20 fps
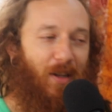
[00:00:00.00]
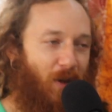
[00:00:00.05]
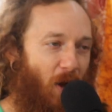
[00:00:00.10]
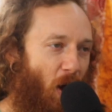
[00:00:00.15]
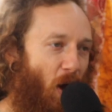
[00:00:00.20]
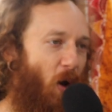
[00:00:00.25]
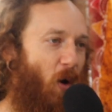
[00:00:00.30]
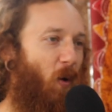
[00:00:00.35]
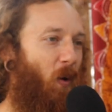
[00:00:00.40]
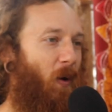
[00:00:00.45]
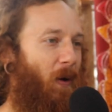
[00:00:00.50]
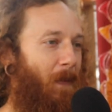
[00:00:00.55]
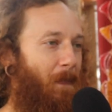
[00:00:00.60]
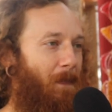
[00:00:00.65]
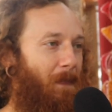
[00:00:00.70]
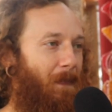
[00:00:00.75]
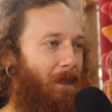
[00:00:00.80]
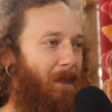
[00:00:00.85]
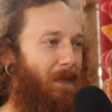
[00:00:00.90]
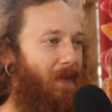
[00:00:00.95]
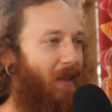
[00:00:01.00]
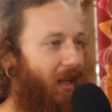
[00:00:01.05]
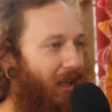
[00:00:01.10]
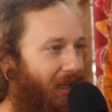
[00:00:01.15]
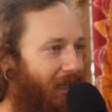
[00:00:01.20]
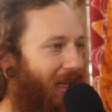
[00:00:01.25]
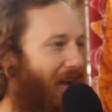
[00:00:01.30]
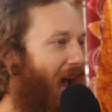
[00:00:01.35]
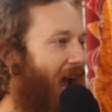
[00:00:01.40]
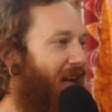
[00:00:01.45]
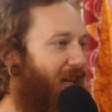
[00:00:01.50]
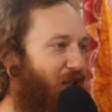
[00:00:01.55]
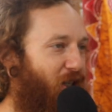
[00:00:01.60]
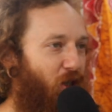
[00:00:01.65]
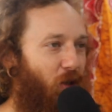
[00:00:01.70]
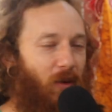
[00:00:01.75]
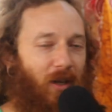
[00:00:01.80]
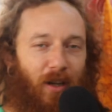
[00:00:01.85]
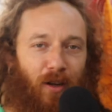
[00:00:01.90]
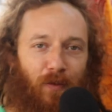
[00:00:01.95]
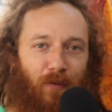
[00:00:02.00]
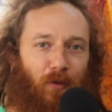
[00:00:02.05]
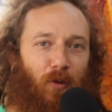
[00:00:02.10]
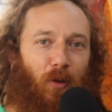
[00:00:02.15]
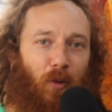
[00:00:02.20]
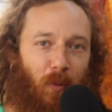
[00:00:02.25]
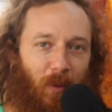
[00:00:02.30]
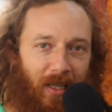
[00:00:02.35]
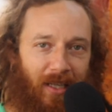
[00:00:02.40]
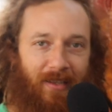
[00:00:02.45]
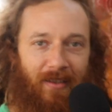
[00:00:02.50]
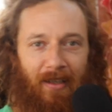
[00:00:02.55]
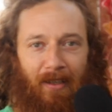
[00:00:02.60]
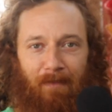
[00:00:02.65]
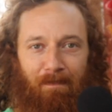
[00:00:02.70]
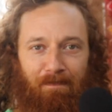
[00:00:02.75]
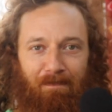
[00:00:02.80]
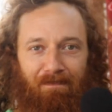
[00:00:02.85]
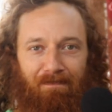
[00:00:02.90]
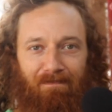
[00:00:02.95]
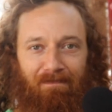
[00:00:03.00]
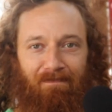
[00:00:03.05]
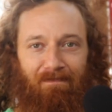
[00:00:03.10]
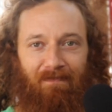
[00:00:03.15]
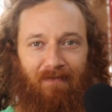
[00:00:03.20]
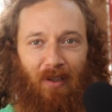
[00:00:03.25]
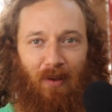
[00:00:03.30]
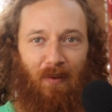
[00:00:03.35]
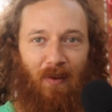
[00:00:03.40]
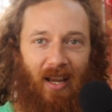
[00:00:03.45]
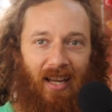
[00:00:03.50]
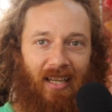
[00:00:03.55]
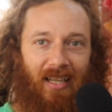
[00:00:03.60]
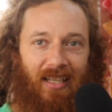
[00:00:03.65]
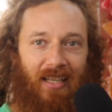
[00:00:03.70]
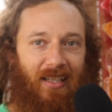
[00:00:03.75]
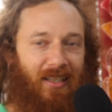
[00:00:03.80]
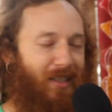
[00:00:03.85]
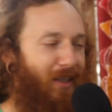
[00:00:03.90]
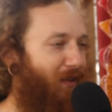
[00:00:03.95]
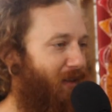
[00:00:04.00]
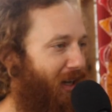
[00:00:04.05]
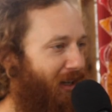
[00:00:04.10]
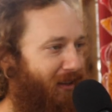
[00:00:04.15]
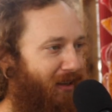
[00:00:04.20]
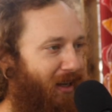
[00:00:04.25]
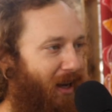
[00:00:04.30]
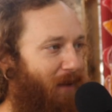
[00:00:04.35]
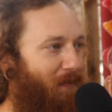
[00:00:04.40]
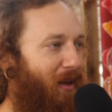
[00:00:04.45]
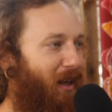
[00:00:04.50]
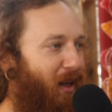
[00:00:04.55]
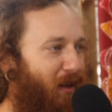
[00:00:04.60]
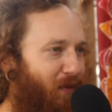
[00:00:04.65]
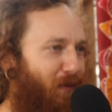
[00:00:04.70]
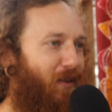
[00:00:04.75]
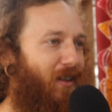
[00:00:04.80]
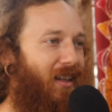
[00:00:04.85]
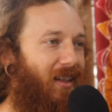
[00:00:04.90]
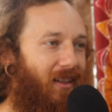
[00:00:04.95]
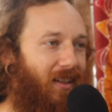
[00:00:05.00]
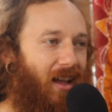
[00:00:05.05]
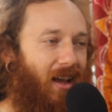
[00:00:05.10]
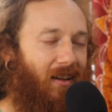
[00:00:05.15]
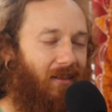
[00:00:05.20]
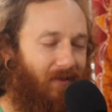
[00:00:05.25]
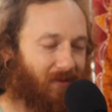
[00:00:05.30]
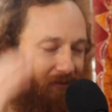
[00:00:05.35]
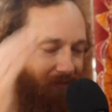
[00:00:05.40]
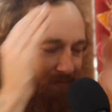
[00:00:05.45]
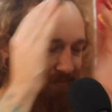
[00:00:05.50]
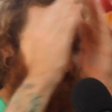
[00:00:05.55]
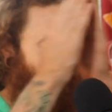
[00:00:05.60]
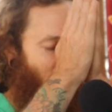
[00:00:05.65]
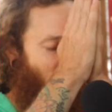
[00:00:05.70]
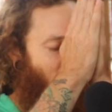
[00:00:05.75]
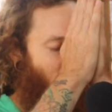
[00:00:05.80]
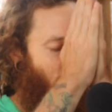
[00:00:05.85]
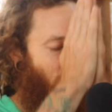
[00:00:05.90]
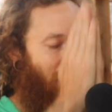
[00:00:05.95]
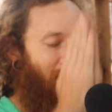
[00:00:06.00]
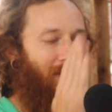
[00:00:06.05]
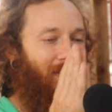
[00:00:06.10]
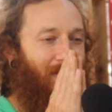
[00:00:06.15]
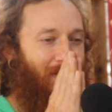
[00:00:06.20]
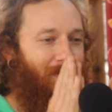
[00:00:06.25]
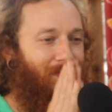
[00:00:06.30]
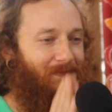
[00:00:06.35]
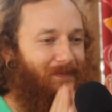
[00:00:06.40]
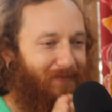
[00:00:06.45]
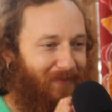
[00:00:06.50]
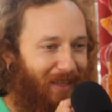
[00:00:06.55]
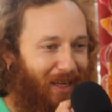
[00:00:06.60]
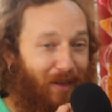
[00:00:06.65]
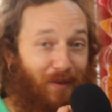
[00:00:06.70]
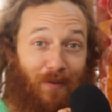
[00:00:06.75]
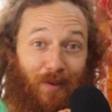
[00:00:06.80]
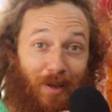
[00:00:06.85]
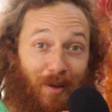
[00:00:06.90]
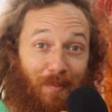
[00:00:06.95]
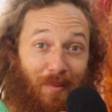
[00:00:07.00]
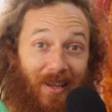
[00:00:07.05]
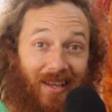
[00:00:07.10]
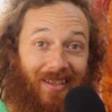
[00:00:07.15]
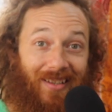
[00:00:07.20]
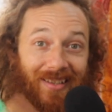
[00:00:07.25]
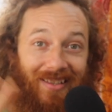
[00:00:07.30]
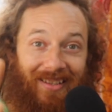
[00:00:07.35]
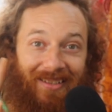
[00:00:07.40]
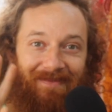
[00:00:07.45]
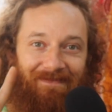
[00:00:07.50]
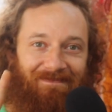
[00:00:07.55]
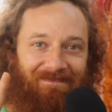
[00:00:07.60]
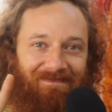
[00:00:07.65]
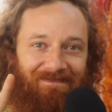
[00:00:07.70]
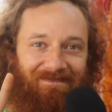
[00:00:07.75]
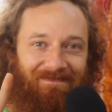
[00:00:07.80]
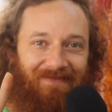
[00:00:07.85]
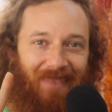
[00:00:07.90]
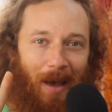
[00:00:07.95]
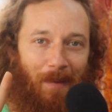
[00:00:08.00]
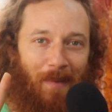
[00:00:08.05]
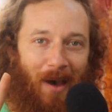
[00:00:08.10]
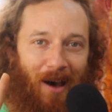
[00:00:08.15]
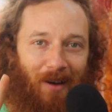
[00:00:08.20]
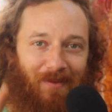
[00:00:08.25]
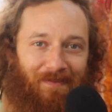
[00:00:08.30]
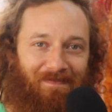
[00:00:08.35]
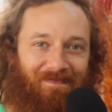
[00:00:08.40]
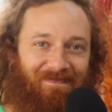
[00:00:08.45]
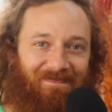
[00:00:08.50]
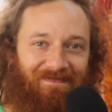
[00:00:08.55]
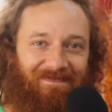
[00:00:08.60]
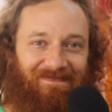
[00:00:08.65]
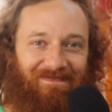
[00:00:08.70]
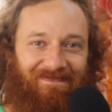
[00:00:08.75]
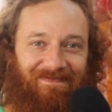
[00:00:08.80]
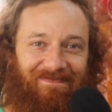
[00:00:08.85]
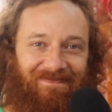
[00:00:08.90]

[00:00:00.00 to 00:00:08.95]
and know that it guided you here for a reason. All right, and until next time, infinite love always, infinite peace. I'm out.